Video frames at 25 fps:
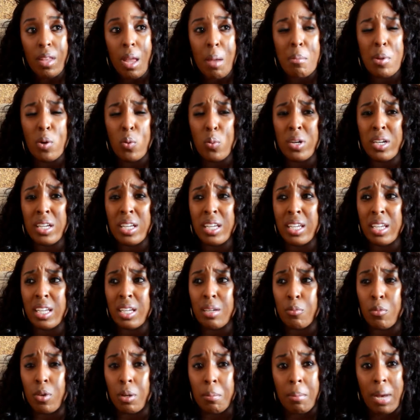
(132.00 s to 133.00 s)
But
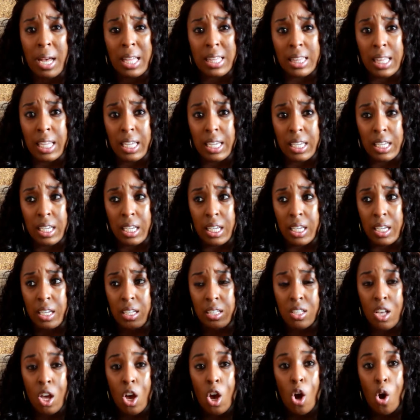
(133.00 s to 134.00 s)
what my thing
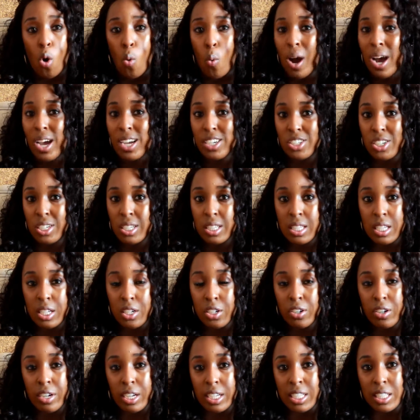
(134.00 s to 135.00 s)
is, why is she sitting
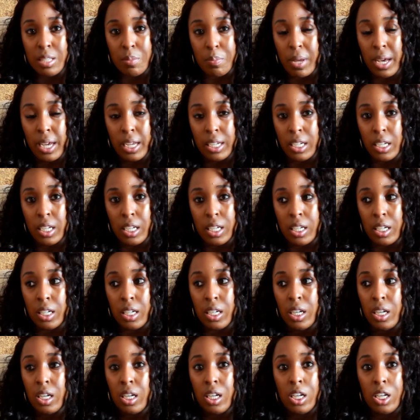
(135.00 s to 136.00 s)
here
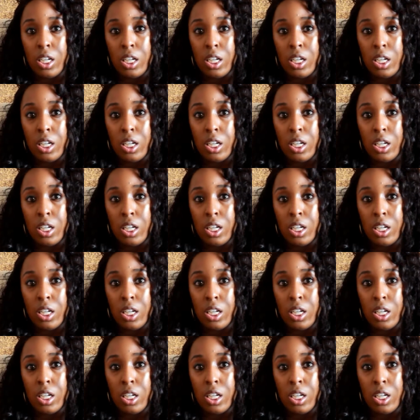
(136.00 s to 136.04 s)
explaining,